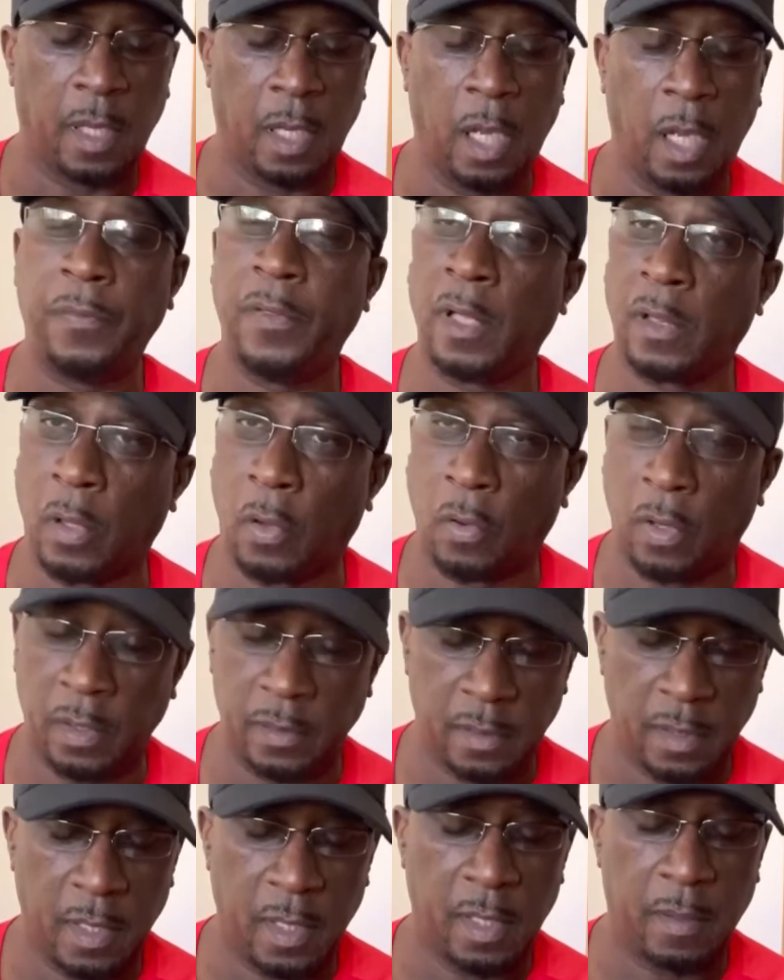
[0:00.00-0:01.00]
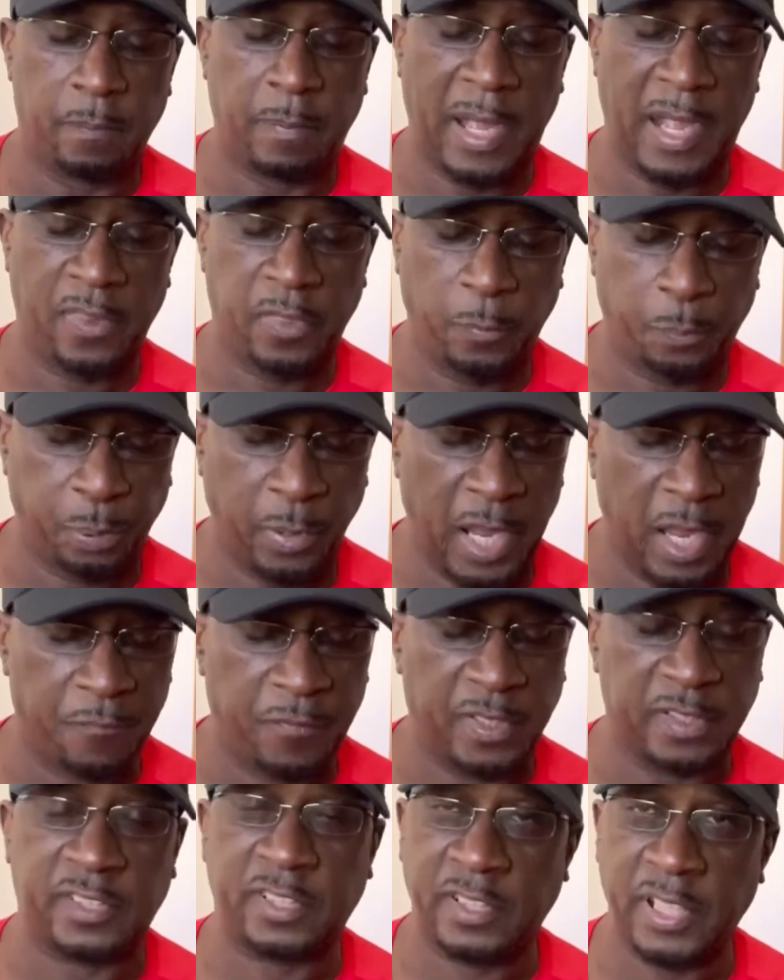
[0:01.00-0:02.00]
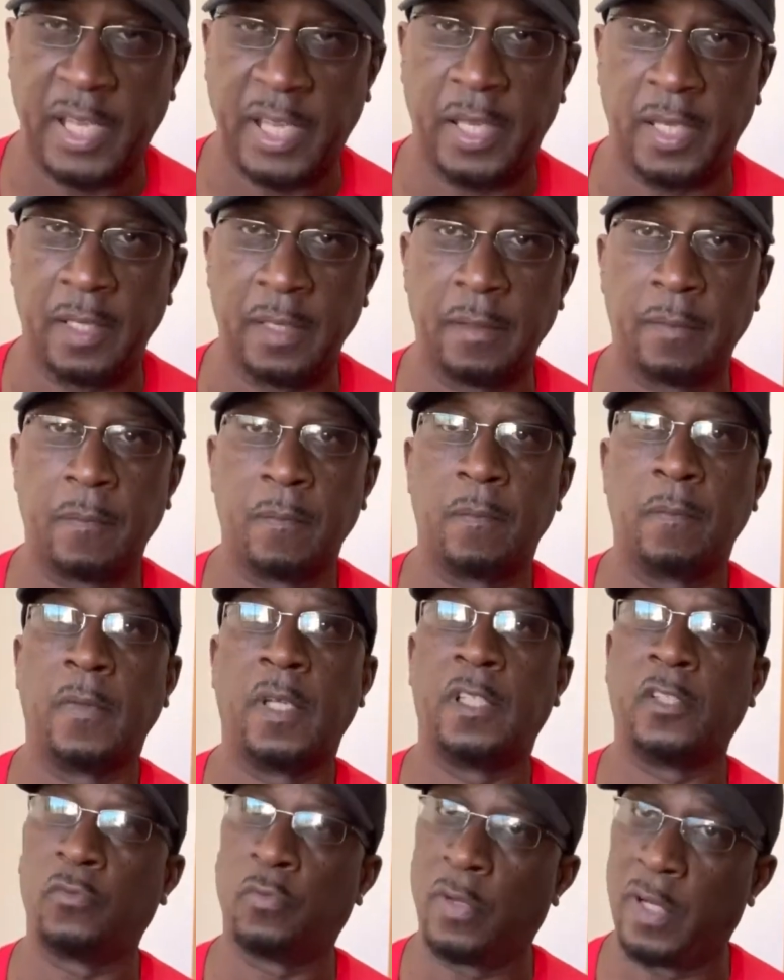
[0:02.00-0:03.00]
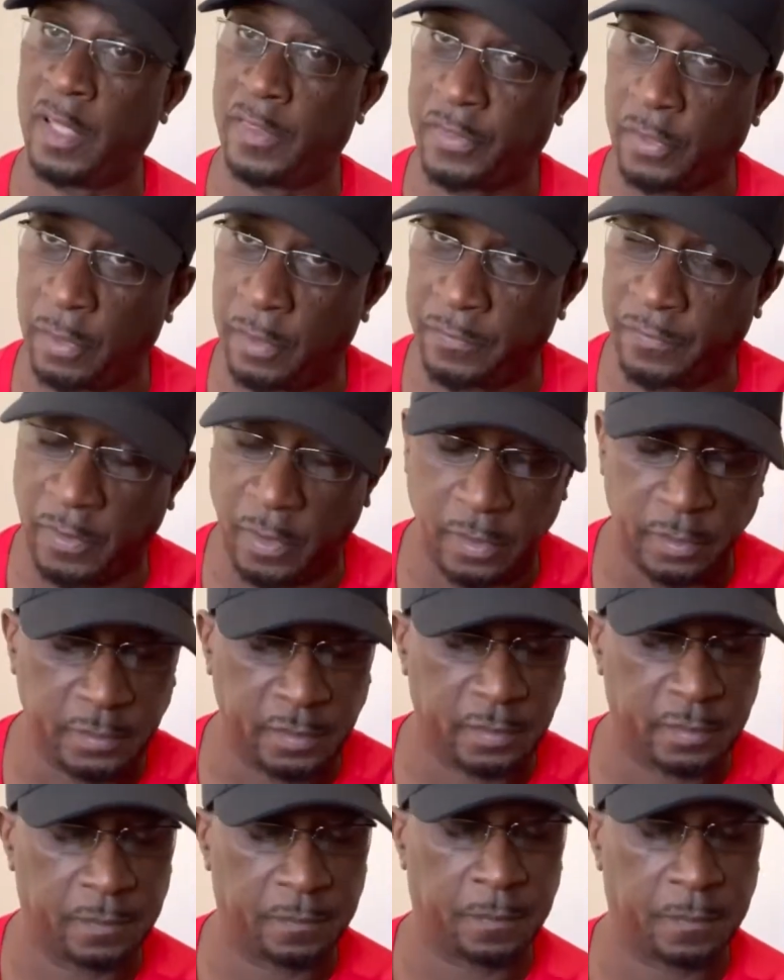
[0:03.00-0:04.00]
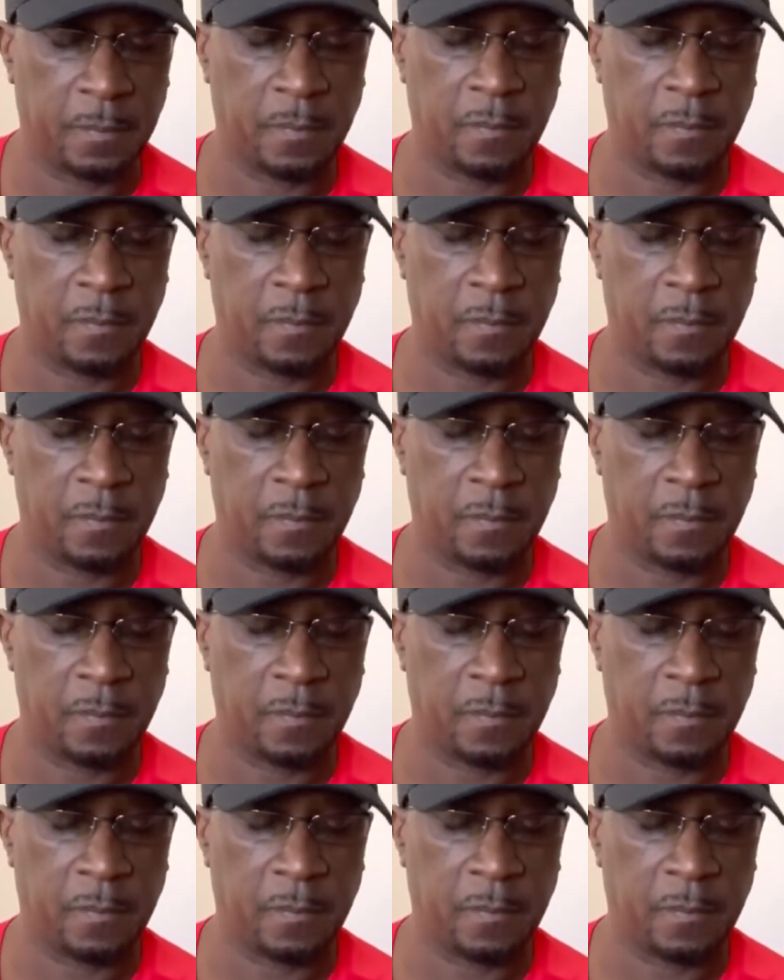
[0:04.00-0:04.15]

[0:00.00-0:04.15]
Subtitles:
of the Lord by the prophet, saying, in the 23rd verse,